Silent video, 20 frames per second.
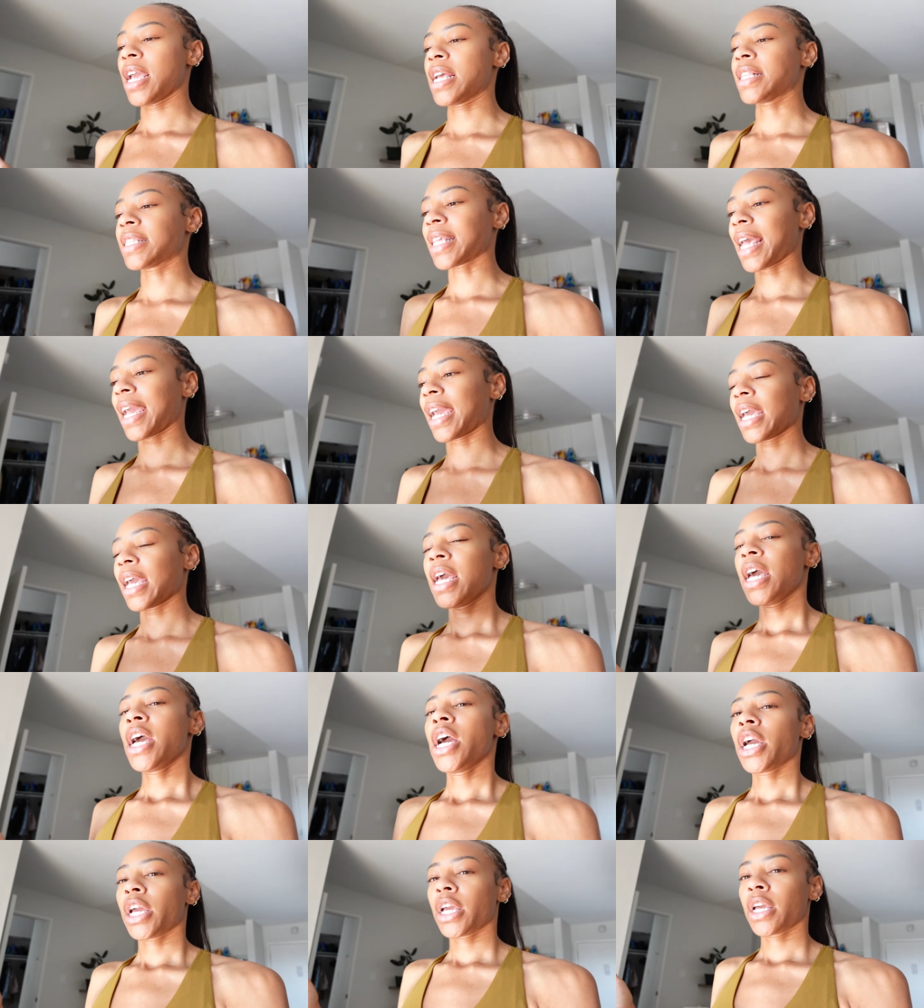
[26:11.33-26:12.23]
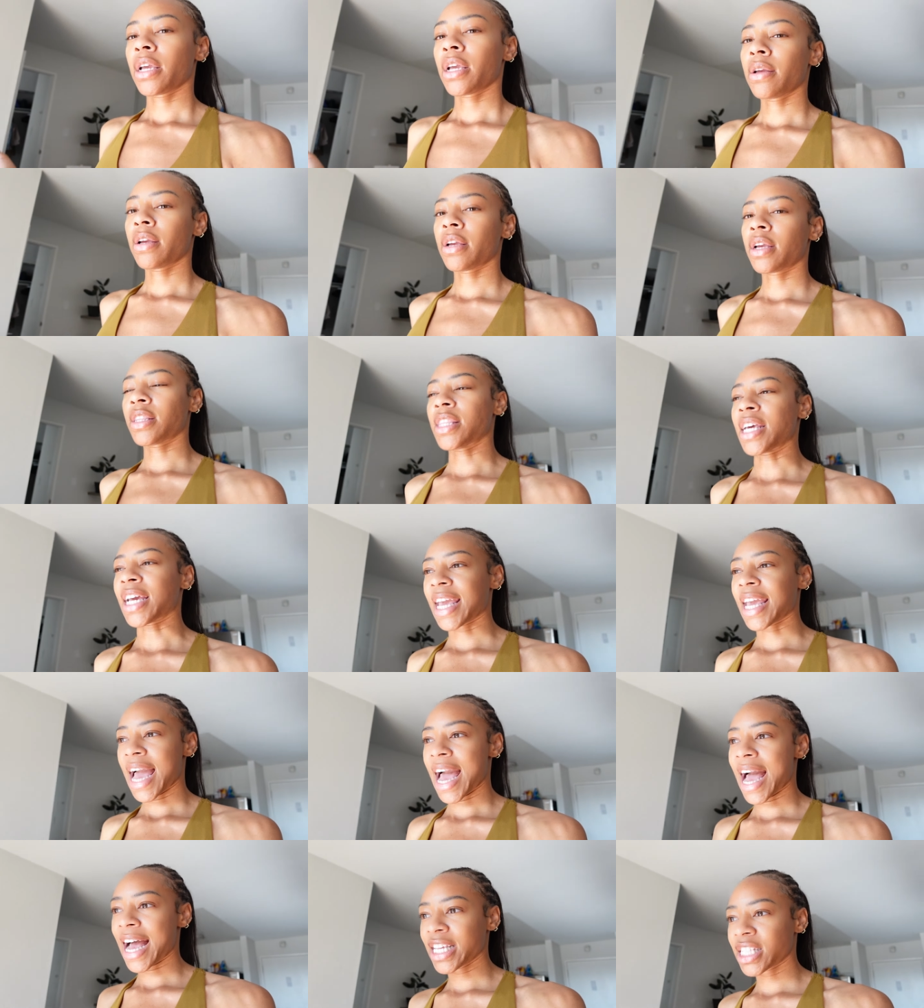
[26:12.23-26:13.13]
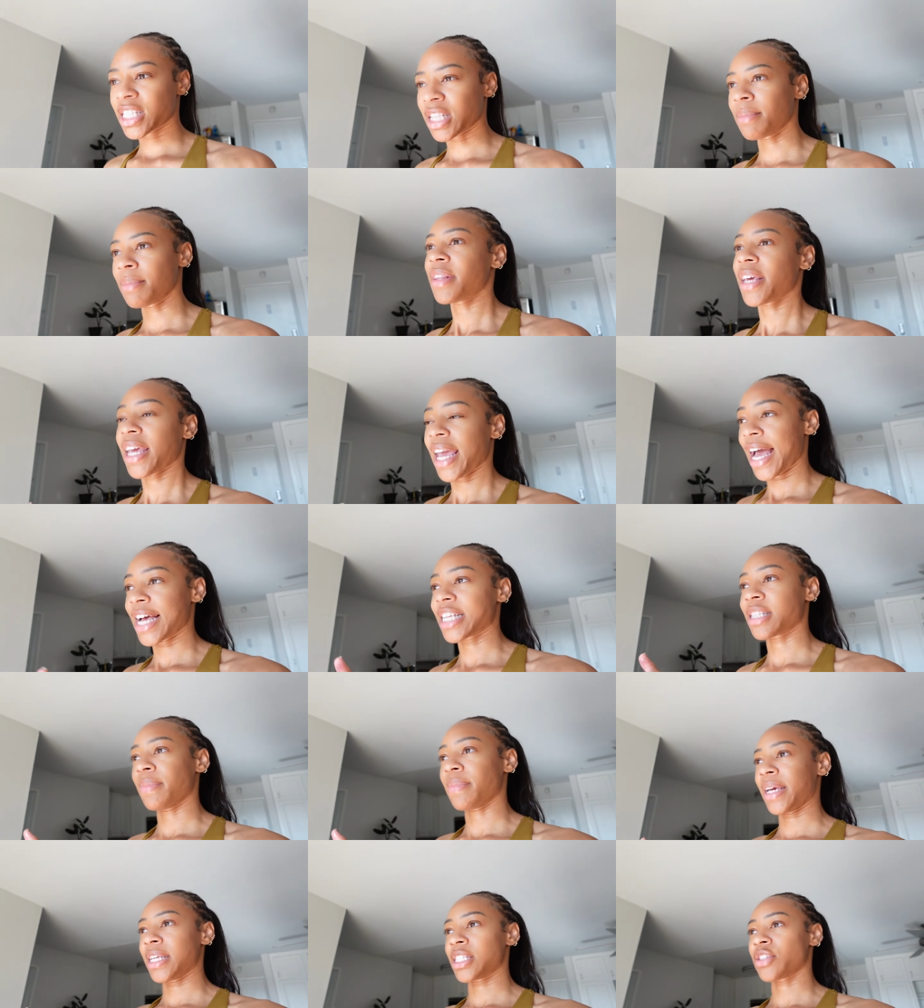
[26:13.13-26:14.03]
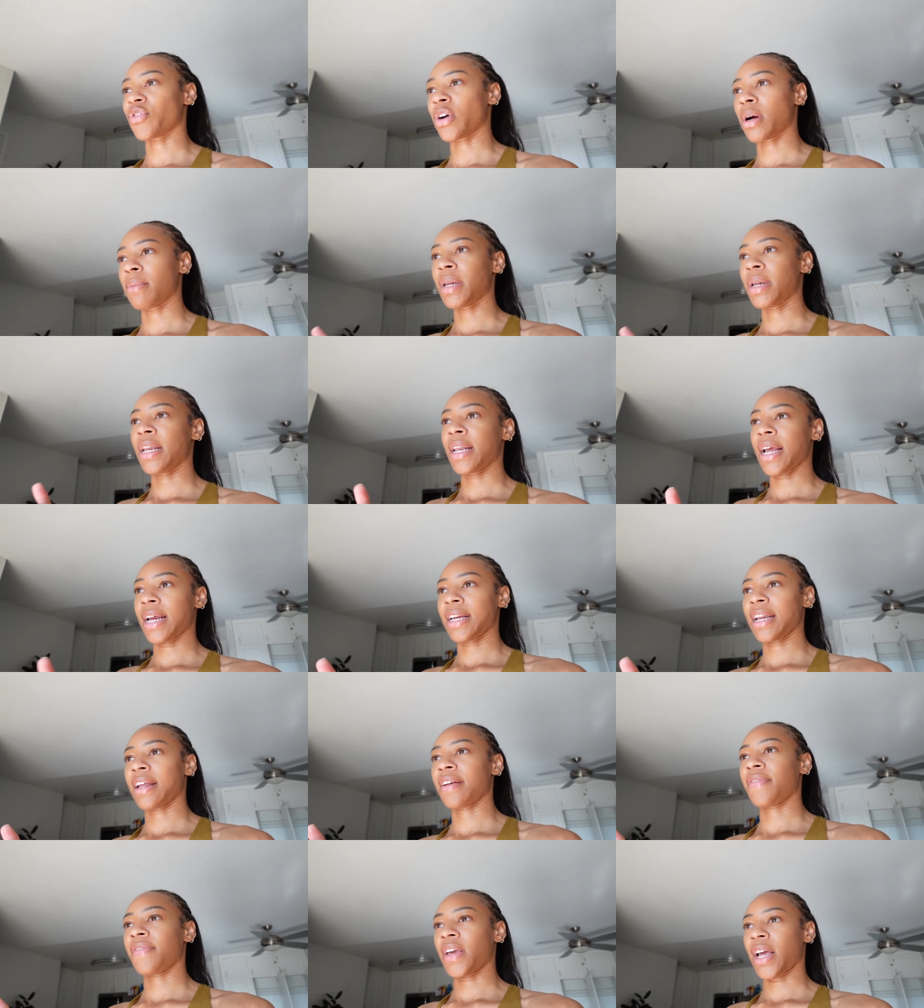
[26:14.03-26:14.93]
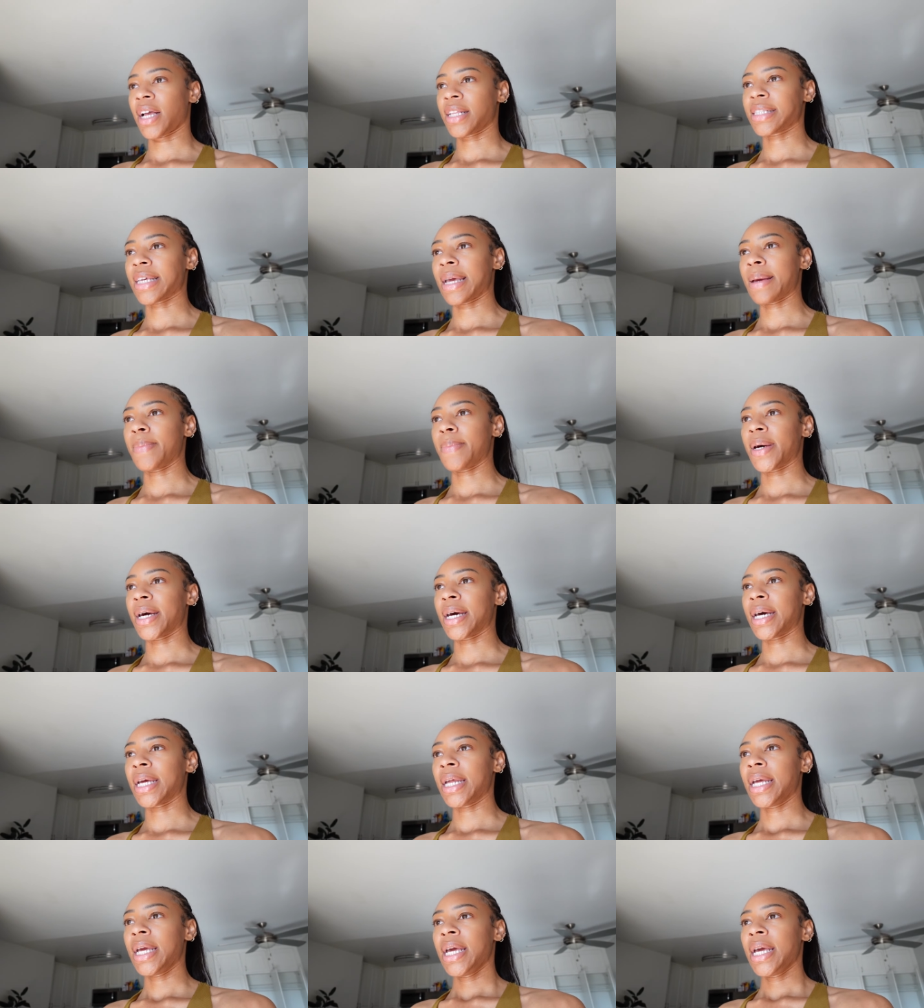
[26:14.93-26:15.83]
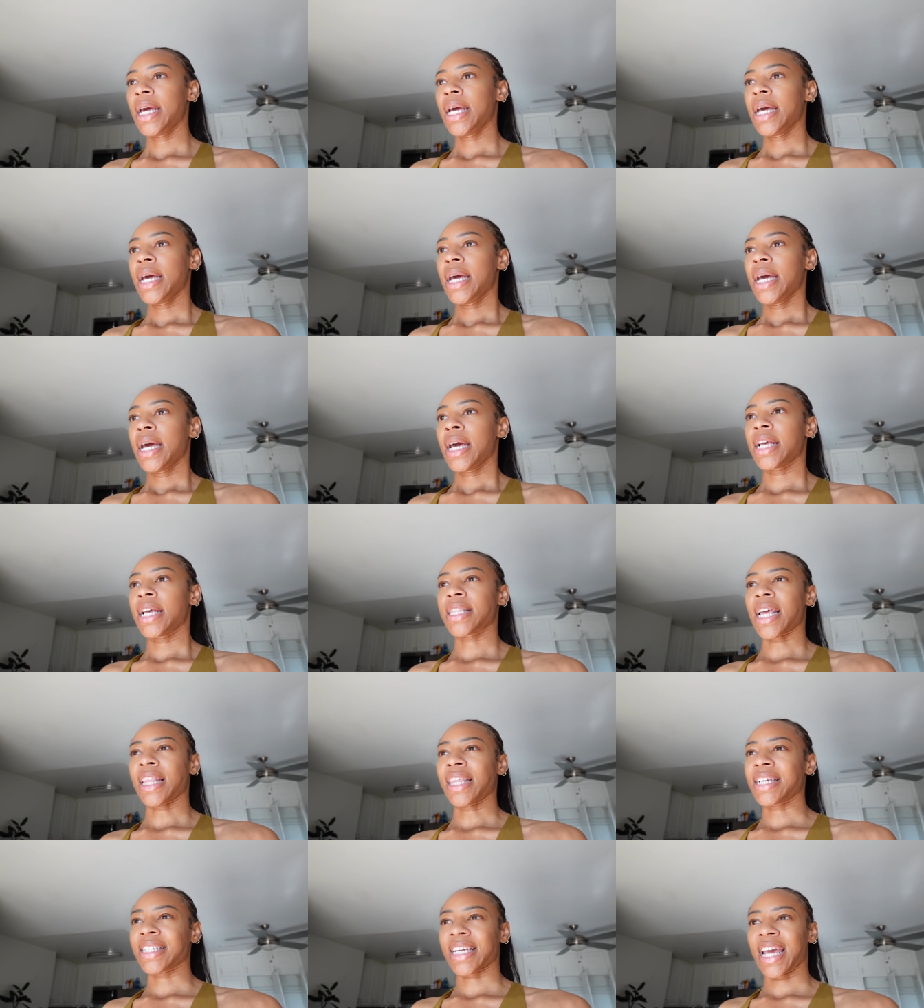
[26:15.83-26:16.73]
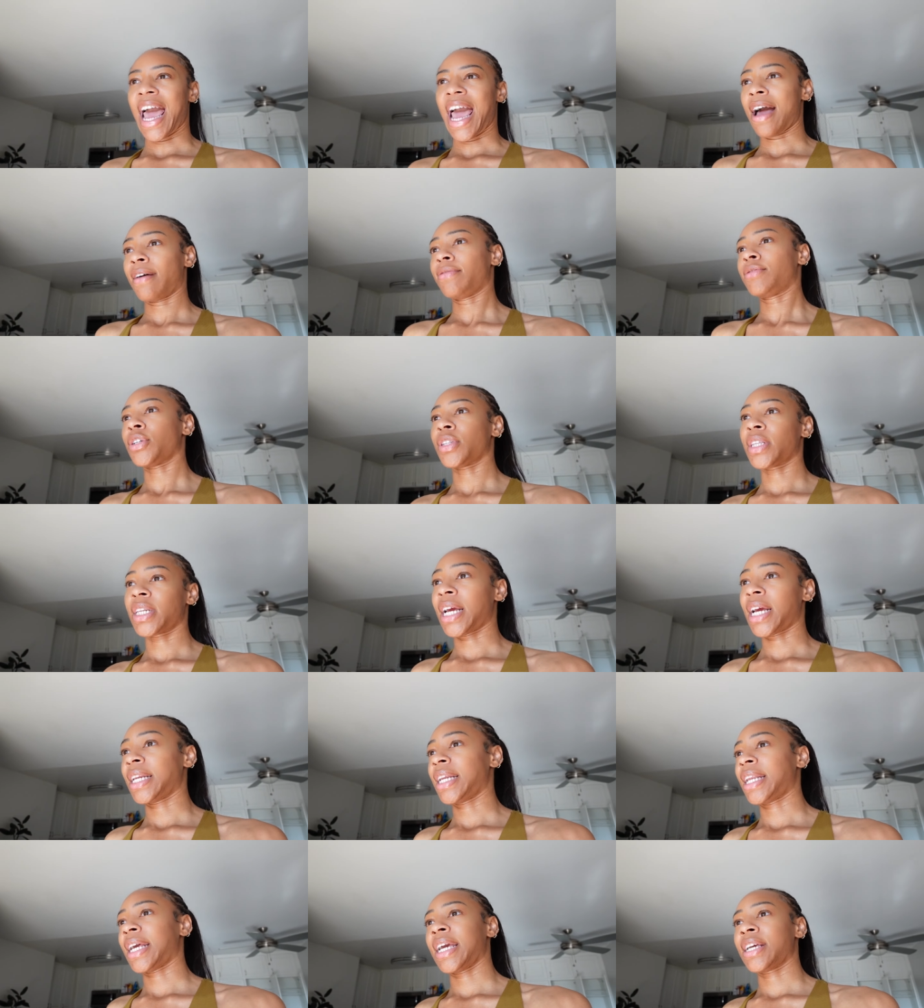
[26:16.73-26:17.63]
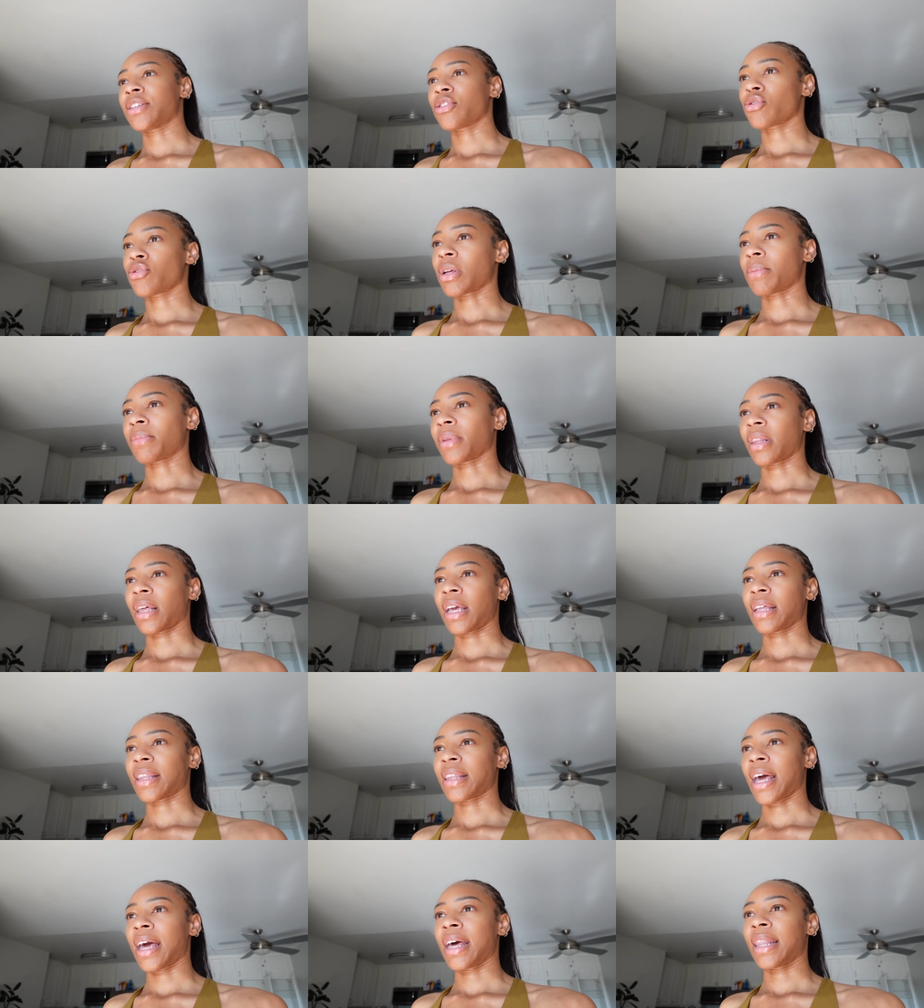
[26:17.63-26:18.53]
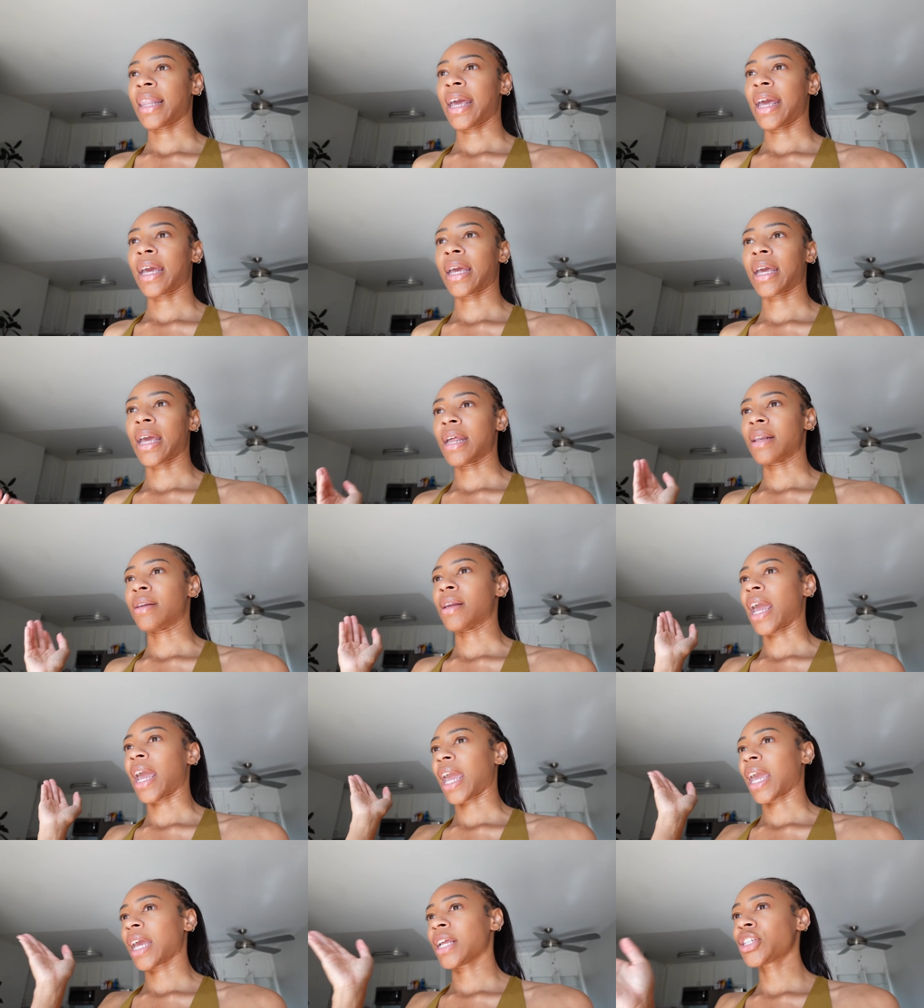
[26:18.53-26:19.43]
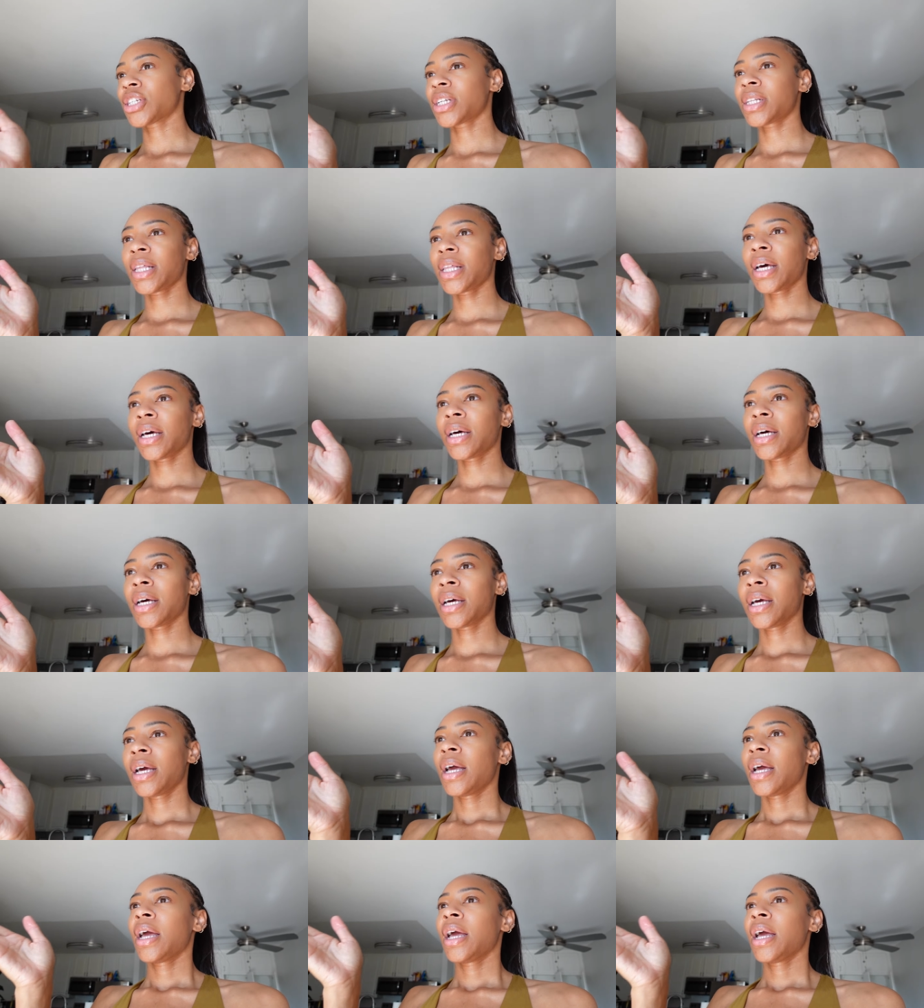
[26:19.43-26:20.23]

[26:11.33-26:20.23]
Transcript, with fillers: It's like the cast, some of the castmates from 90 Day Fiance, but I think it's like after the 90 days or something like that. Like, and Angela